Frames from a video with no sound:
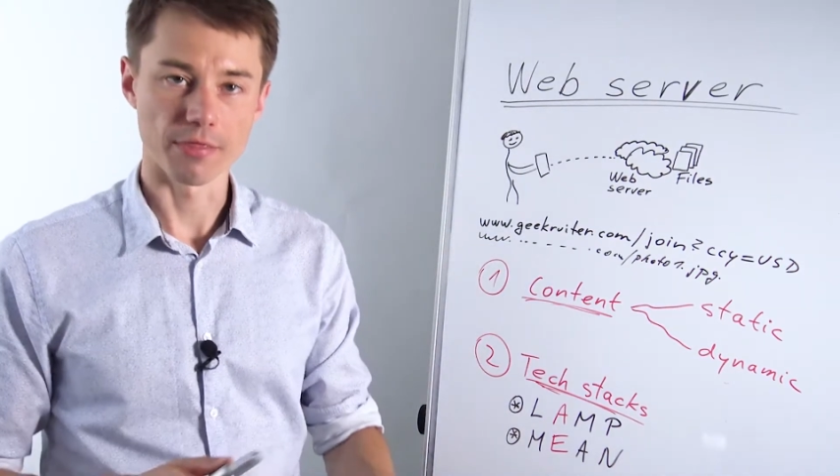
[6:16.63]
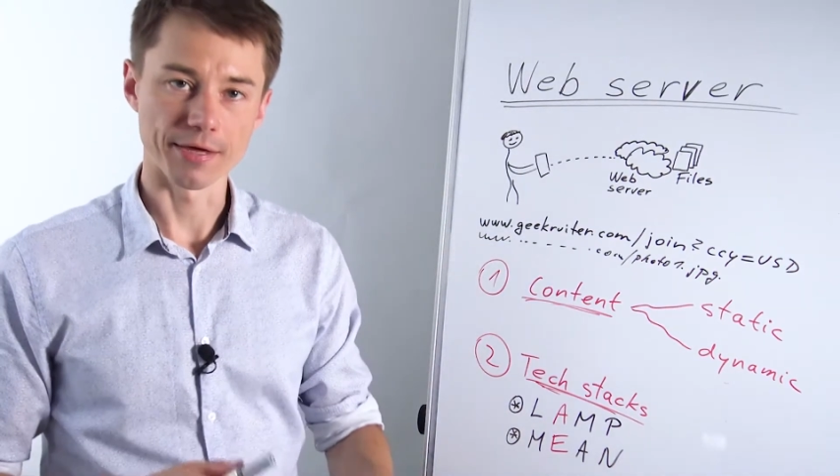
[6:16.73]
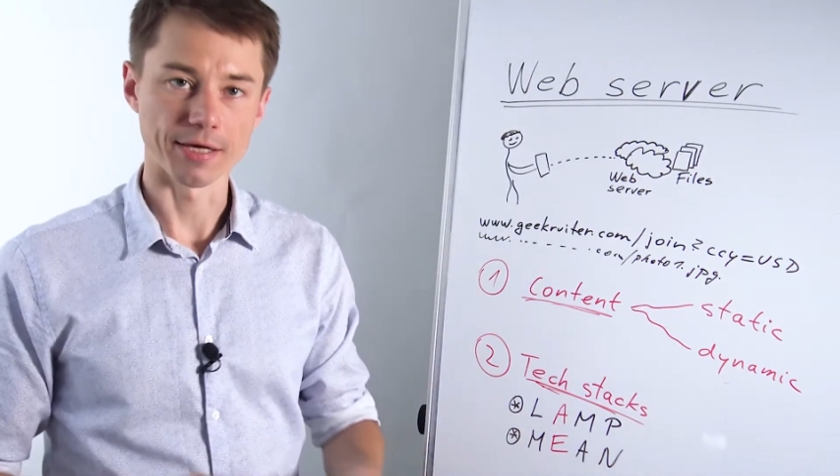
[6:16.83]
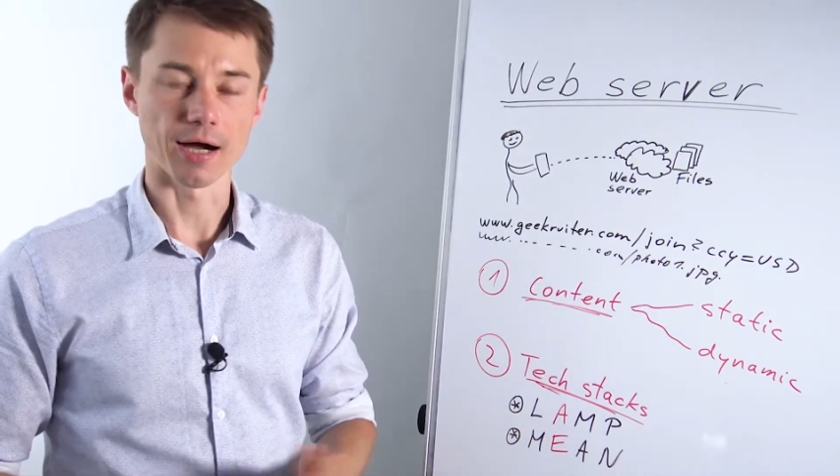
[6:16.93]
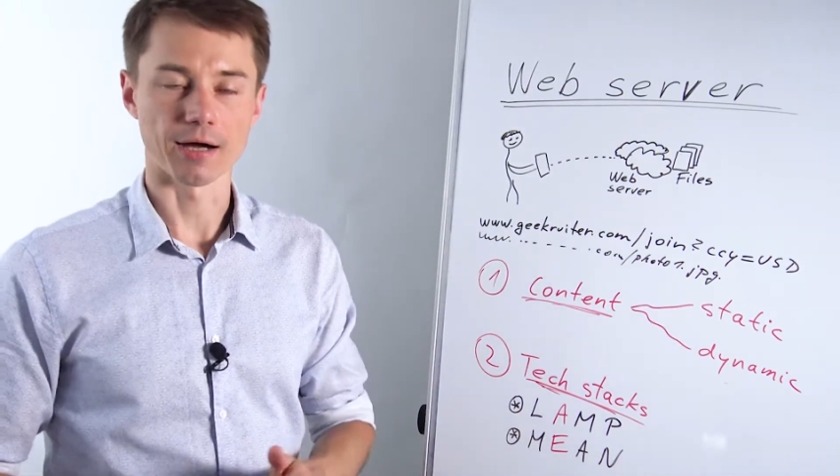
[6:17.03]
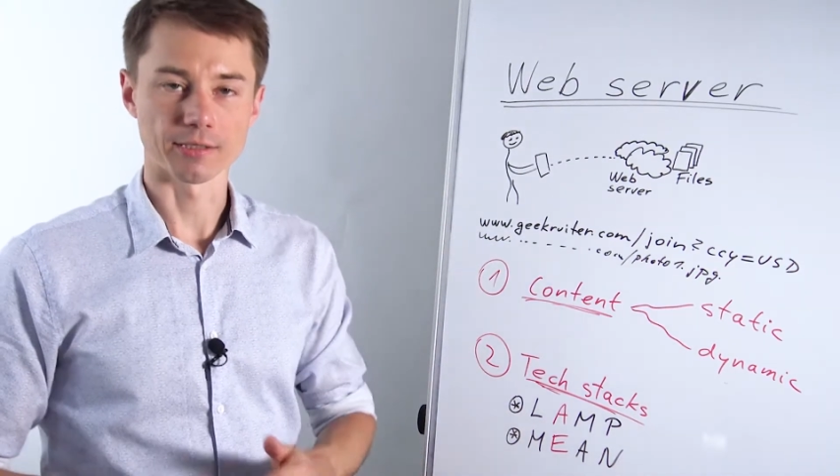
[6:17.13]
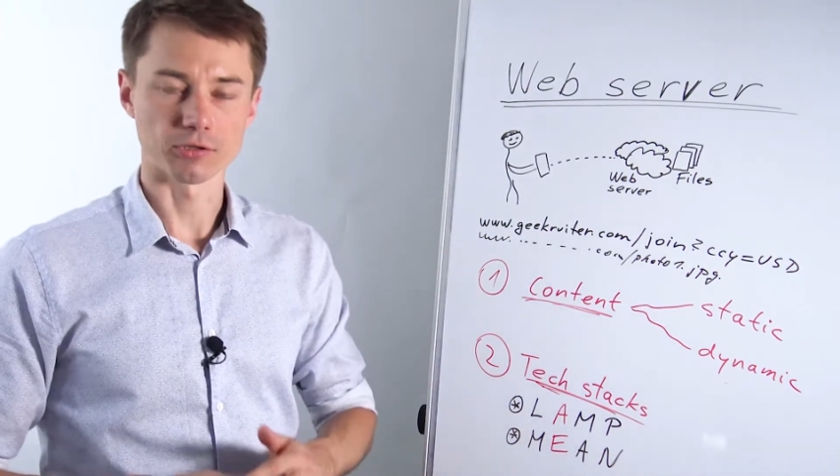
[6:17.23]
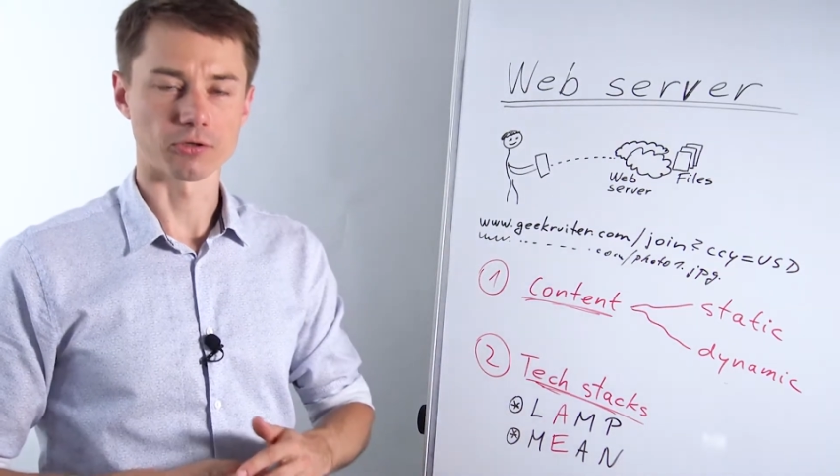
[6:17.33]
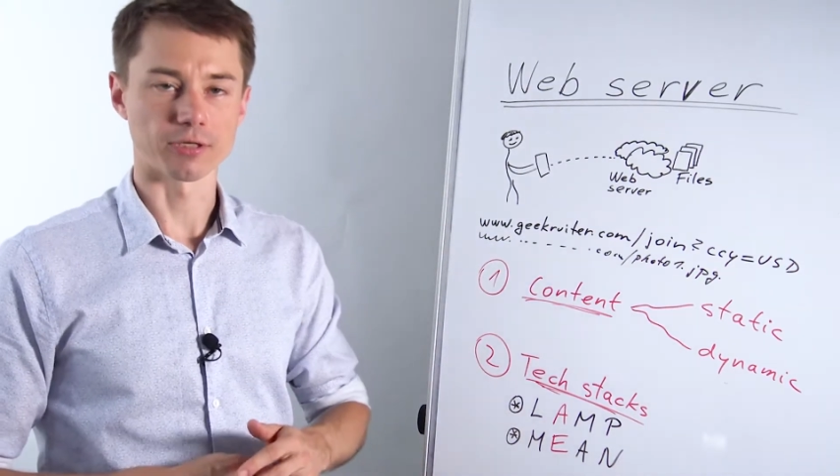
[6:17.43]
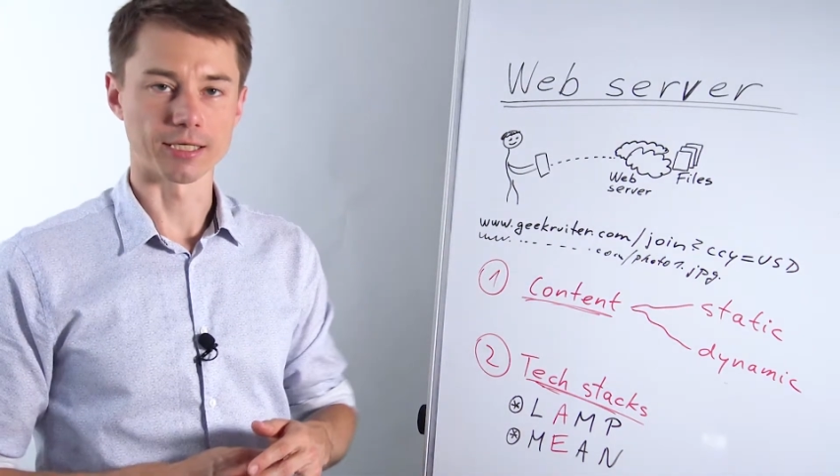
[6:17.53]
they are
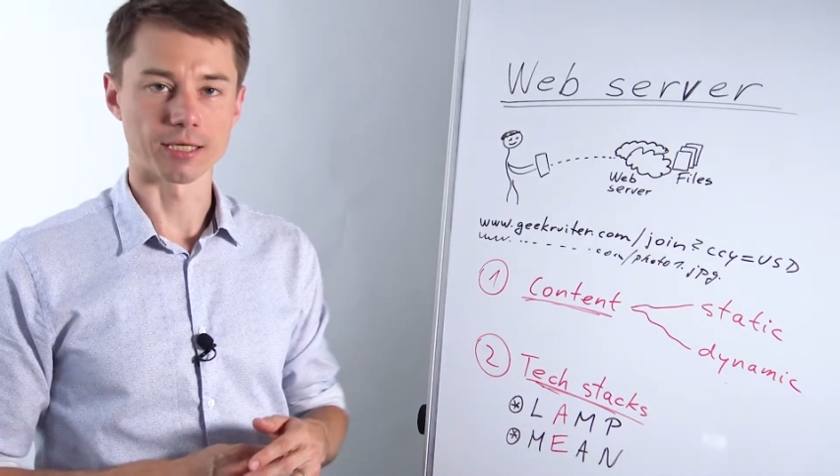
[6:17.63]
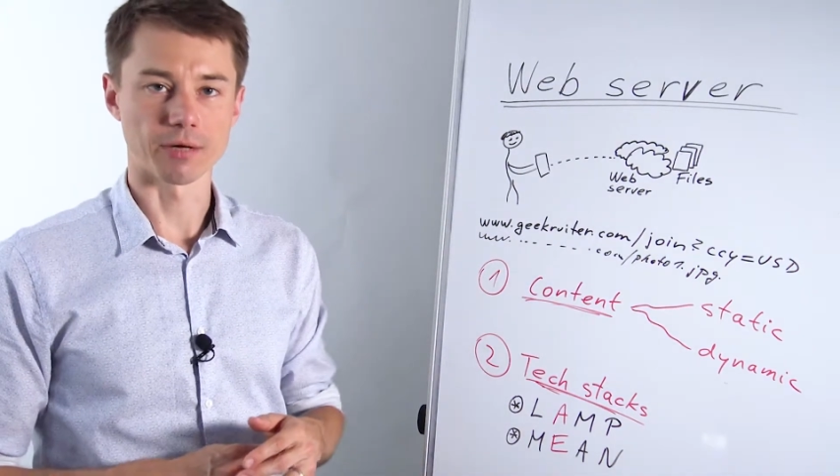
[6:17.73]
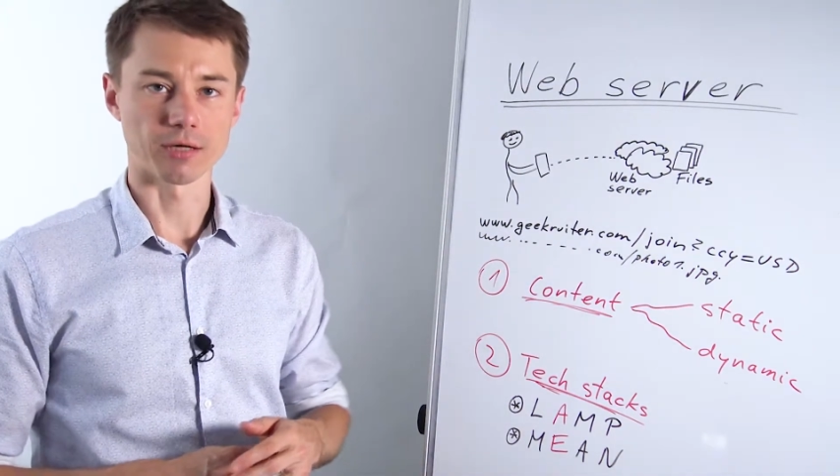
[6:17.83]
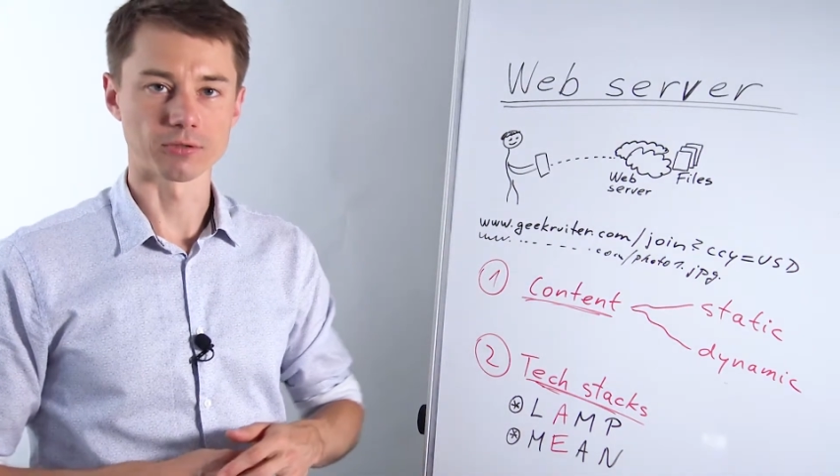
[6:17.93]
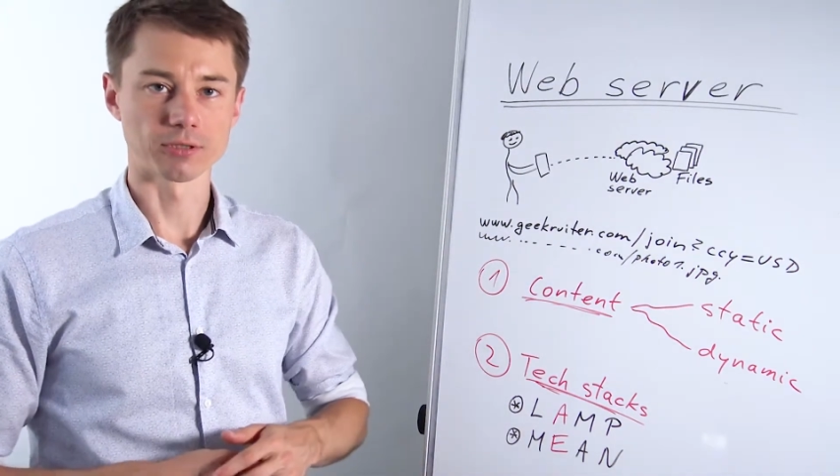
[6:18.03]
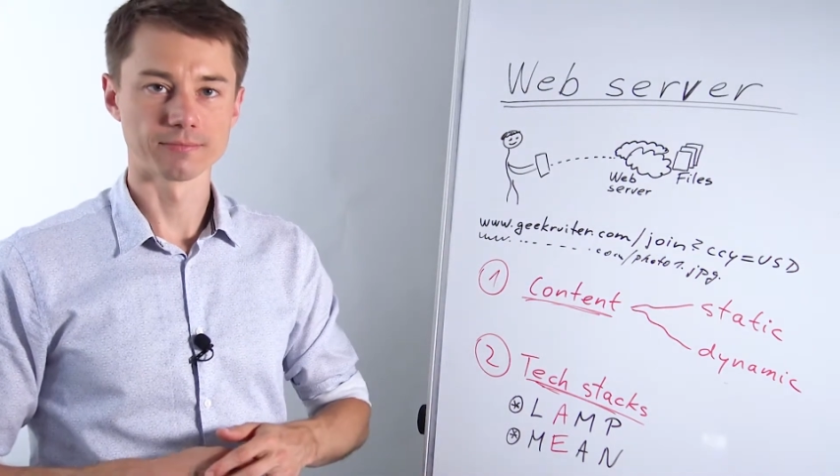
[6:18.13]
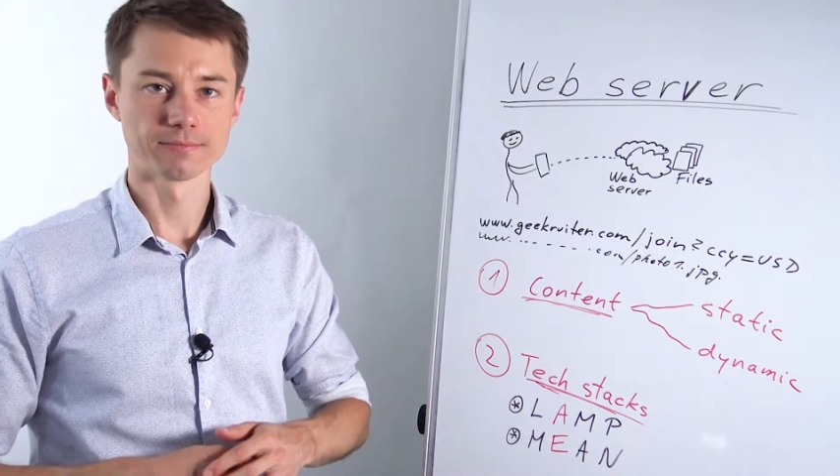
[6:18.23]
talking about.